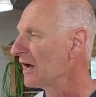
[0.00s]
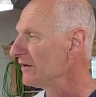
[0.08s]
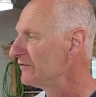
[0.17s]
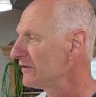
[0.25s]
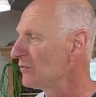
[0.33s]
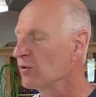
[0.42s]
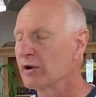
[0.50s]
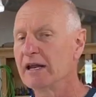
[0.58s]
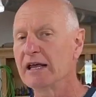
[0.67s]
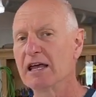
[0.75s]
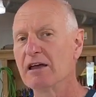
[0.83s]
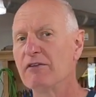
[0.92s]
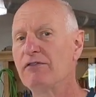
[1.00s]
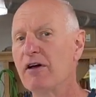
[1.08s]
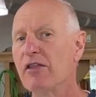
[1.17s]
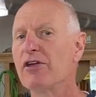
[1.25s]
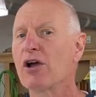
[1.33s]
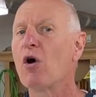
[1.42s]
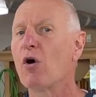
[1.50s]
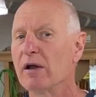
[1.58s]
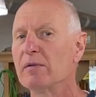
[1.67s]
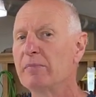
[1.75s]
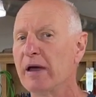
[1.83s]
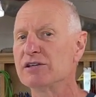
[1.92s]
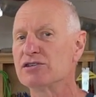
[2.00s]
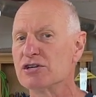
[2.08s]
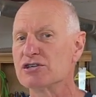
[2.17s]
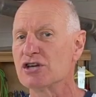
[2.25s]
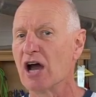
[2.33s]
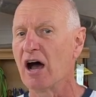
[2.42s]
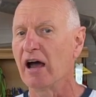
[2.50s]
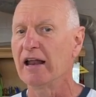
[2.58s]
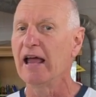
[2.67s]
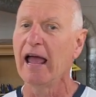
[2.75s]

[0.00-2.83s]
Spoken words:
I said, we're gonna give the garden bench a shot.